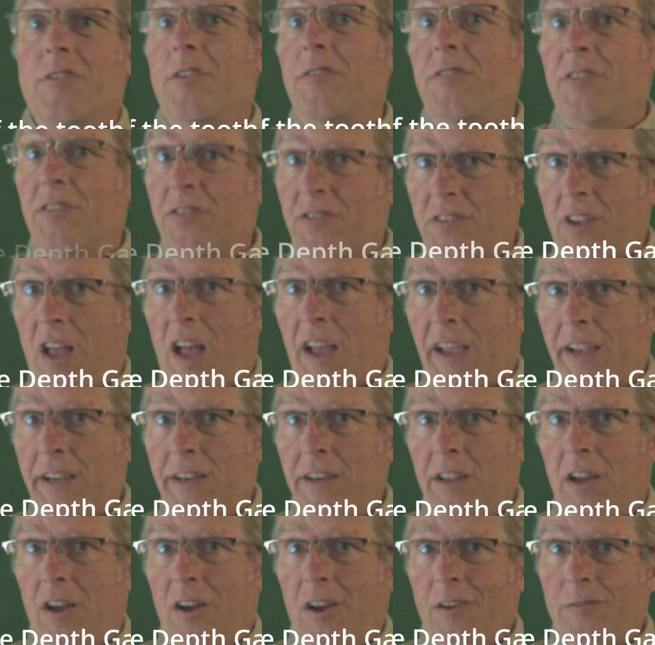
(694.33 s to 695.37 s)
the
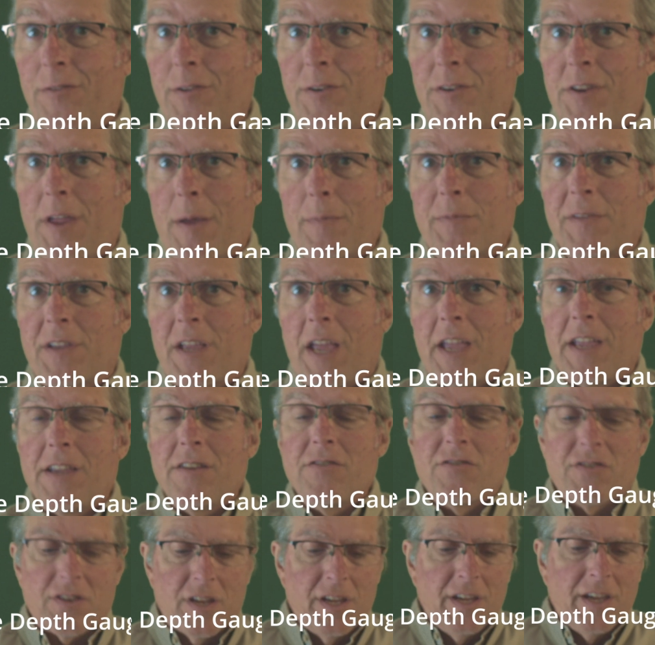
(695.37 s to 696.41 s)
design of the depth
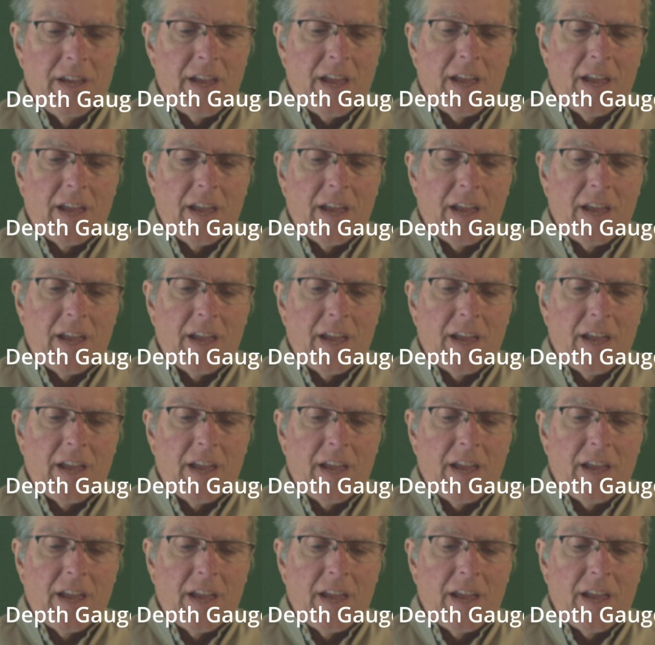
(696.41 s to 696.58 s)
gauge,